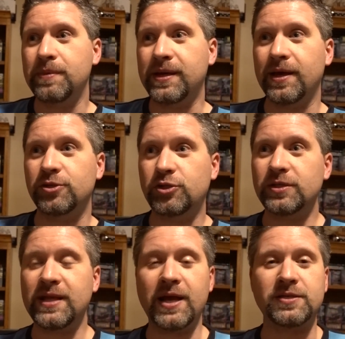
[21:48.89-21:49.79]
Because
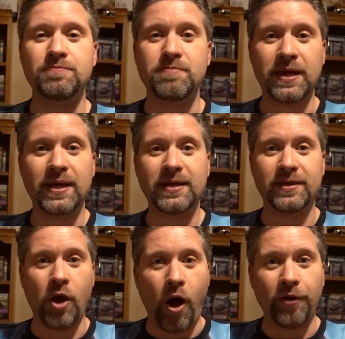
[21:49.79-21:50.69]
just as me,
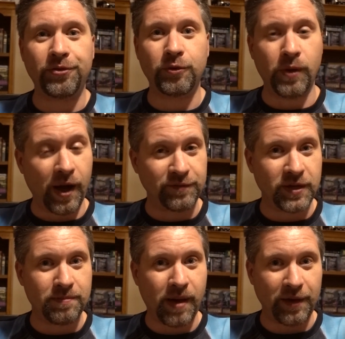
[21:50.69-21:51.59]
the author, when I've
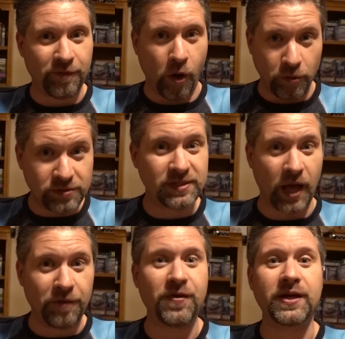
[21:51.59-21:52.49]
done my own
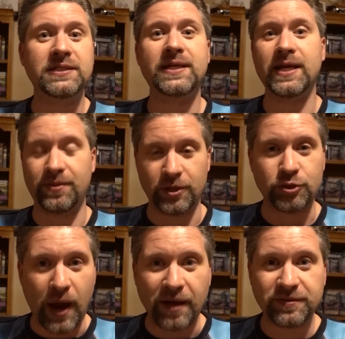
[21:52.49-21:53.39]
self-editing and the
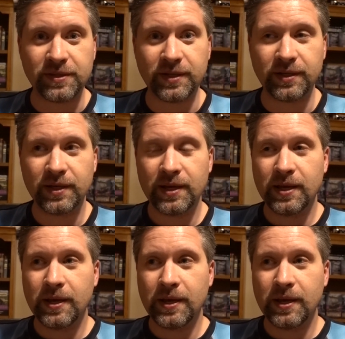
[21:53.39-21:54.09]
drafting,